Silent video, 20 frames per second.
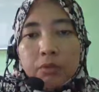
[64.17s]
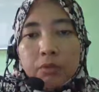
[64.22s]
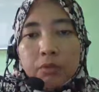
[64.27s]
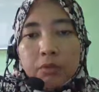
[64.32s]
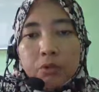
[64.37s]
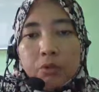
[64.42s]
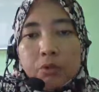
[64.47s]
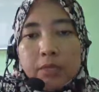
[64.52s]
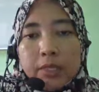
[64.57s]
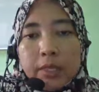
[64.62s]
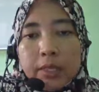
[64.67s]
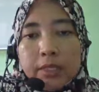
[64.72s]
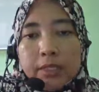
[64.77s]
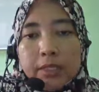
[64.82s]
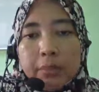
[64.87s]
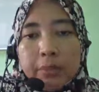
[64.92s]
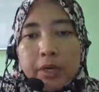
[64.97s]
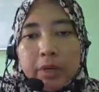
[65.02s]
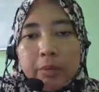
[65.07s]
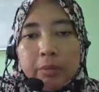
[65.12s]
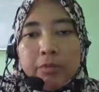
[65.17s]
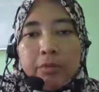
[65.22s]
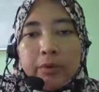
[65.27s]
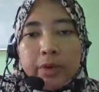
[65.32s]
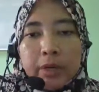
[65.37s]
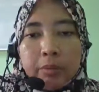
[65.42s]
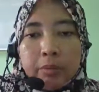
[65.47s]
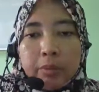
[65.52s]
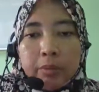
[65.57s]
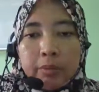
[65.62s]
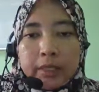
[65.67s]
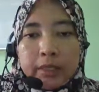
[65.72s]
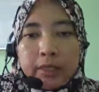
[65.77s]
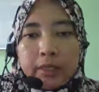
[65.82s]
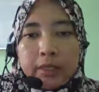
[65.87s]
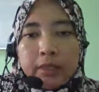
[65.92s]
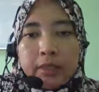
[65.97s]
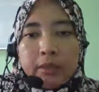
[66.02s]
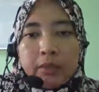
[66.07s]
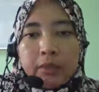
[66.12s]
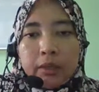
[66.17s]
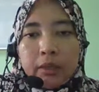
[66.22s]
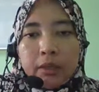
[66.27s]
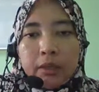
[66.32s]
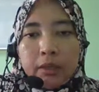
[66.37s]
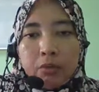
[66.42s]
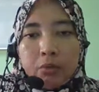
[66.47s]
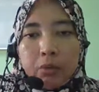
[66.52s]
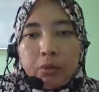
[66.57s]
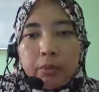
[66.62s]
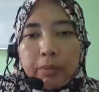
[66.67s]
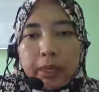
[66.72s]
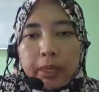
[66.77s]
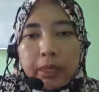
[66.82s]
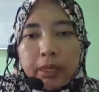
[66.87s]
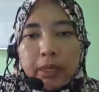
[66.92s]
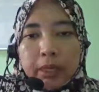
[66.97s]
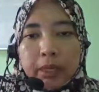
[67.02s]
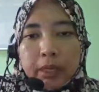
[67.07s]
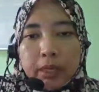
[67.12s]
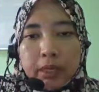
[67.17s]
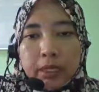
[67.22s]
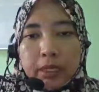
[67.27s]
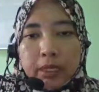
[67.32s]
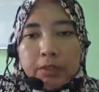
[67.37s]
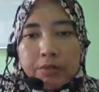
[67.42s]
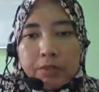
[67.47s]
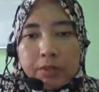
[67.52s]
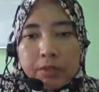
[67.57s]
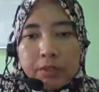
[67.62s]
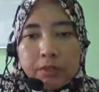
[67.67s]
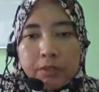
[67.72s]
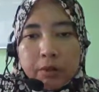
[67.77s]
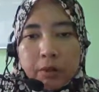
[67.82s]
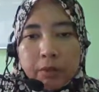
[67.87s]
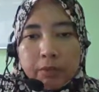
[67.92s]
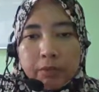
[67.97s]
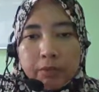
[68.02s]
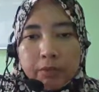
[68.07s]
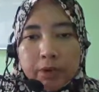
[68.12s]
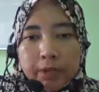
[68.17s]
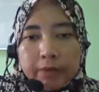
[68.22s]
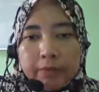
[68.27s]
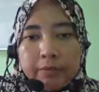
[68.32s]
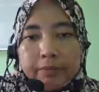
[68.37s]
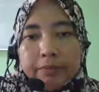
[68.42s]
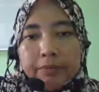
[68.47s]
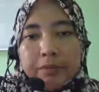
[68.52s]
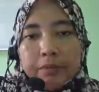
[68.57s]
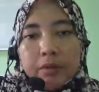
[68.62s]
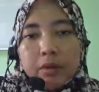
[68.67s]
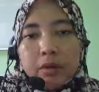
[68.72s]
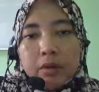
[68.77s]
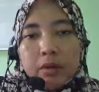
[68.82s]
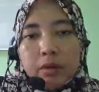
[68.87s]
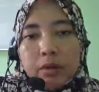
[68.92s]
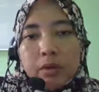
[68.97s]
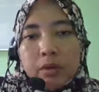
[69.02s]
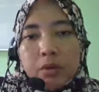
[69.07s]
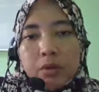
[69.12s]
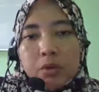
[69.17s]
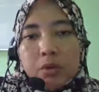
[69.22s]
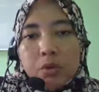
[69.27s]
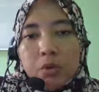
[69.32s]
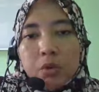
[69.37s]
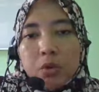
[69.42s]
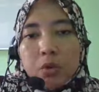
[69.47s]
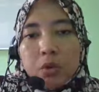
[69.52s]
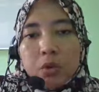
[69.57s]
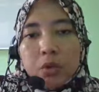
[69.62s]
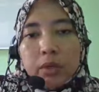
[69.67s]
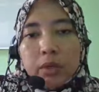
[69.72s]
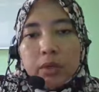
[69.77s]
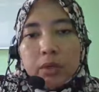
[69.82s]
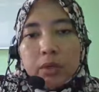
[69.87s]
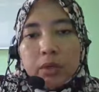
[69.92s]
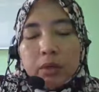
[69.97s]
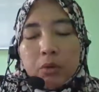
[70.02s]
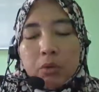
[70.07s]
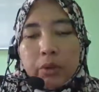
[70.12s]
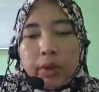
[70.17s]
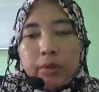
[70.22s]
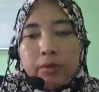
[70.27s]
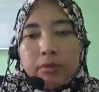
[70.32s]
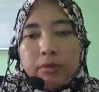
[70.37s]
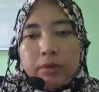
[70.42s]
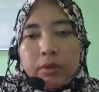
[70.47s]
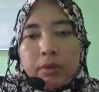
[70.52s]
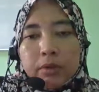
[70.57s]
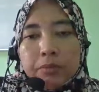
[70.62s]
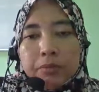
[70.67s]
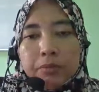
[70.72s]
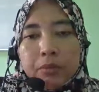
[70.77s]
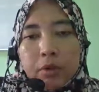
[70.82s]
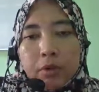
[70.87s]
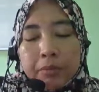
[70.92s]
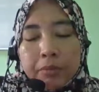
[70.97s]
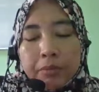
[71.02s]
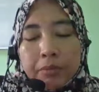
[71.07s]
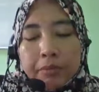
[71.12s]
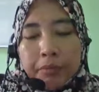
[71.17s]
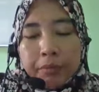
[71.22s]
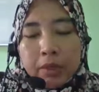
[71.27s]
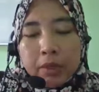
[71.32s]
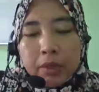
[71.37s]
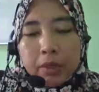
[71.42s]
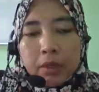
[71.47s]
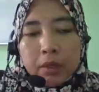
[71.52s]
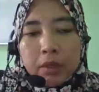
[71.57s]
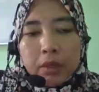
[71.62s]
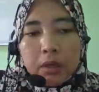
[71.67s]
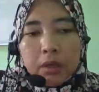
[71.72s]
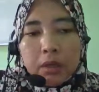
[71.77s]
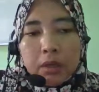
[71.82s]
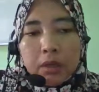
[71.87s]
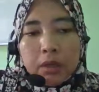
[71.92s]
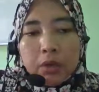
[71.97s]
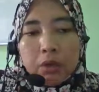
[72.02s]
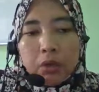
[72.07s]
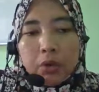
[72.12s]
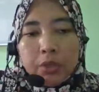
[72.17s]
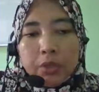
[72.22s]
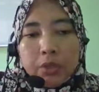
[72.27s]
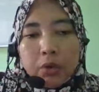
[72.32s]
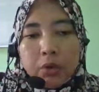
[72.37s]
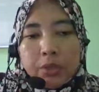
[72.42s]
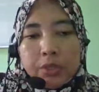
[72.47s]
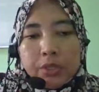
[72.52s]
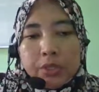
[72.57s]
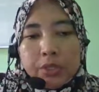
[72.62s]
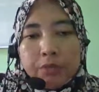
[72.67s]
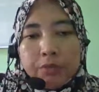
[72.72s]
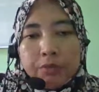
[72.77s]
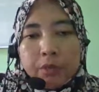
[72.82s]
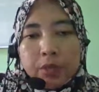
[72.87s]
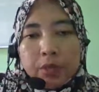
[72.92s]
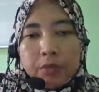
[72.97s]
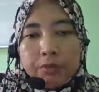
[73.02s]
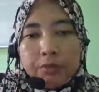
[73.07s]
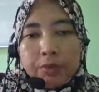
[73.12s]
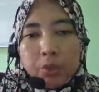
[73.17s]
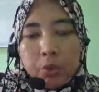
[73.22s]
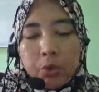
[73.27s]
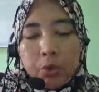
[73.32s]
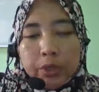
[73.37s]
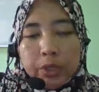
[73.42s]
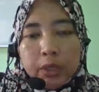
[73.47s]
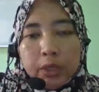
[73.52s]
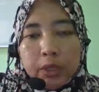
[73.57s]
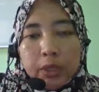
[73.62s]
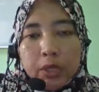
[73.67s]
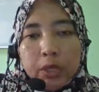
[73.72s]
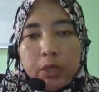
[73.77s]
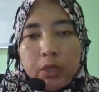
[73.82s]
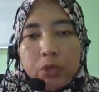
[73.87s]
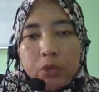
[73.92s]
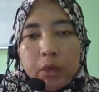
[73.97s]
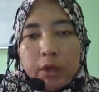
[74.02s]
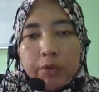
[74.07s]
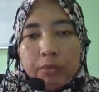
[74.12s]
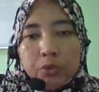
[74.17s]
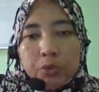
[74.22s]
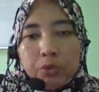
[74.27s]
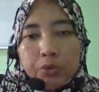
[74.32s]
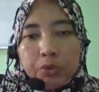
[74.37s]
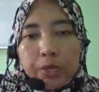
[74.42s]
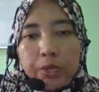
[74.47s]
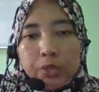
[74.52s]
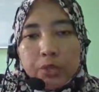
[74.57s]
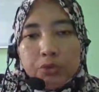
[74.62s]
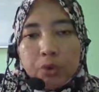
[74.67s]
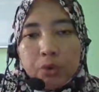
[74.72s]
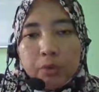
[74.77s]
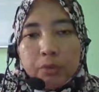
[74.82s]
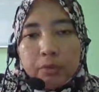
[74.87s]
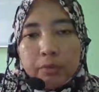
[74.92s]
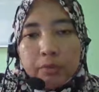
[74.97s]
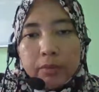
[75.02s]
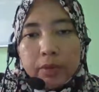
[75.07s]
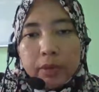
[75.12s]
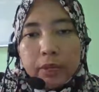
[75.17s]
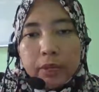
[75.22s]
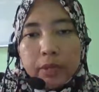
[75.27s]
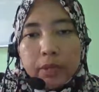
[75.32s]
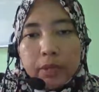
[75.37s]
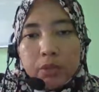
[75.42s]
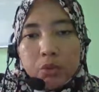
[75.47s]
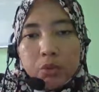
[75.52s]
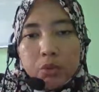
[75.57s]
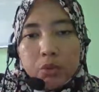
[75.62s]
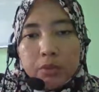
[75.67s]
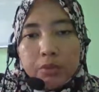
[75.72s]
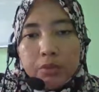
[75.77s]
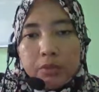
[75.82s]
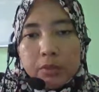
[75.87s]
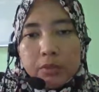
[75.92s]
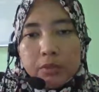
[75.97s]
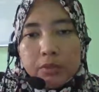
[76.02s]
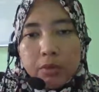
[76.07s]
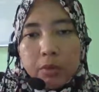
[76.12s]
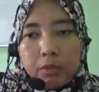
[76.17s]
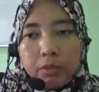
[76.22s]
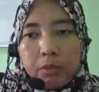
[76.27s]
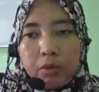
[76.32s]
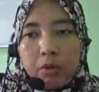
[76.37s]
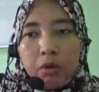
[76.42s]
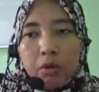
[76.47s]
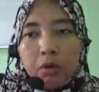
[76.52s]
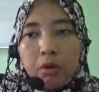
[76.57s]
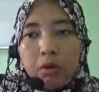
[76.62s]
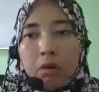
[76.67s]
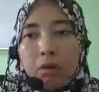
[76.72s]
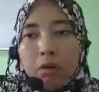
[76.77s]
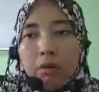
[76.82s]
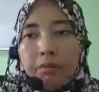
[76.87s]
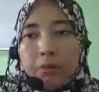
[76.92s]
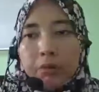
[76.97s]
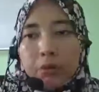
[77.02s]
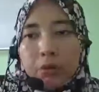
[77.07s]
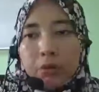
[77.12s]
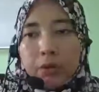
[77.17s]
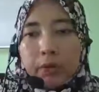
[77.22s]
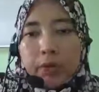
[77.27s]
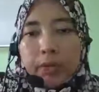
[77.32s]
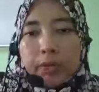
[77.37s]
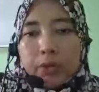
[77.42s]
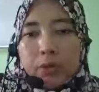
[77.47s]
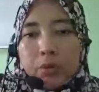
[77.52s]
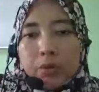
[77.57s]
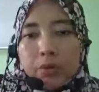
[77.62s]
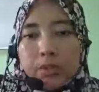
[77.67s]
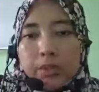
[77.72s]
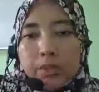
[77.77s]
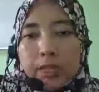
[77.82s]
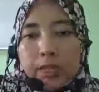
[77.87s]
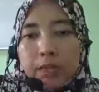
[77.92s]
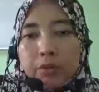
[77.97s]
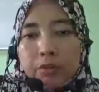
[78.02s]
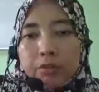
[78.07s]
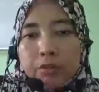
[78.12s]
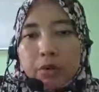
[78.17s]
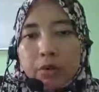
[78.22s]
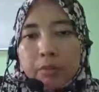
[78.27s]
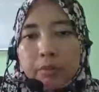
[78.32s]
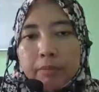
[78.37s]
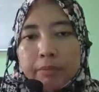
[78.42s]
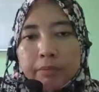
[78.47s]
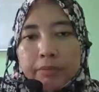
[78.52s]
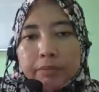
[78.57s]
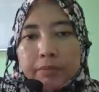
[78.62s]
using separable variable method, okay, we make it the first form, right? So whatever form or equation for the first ODE, you have to transform, okay, into the first form, or you can use the second form.